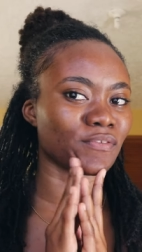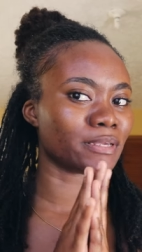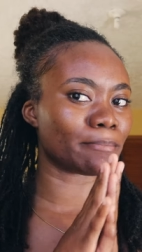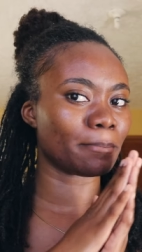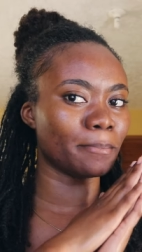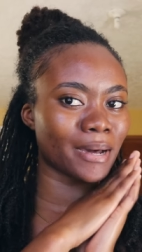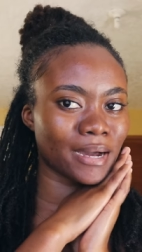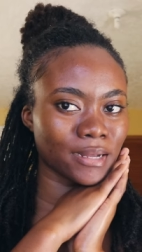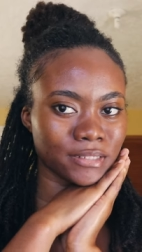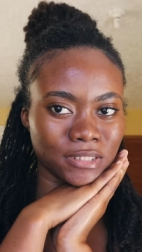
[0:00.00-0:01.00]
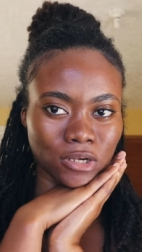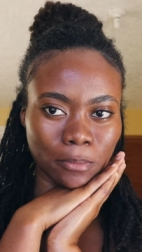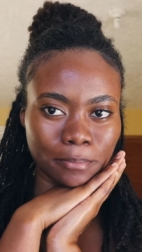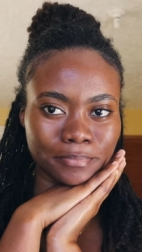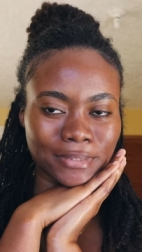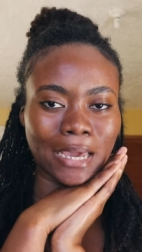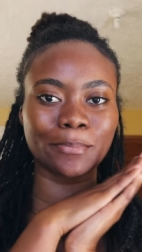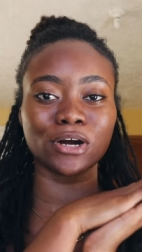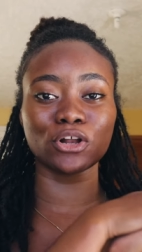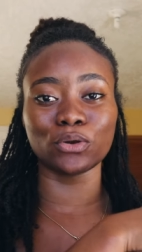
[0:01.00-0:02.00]
it back some type
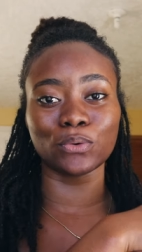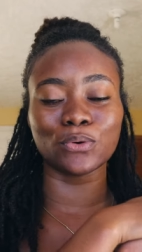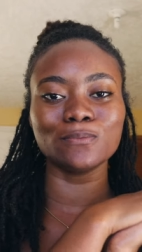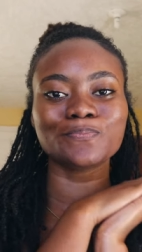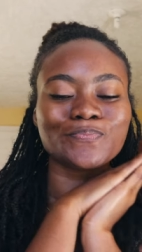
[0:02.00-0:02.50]
of glow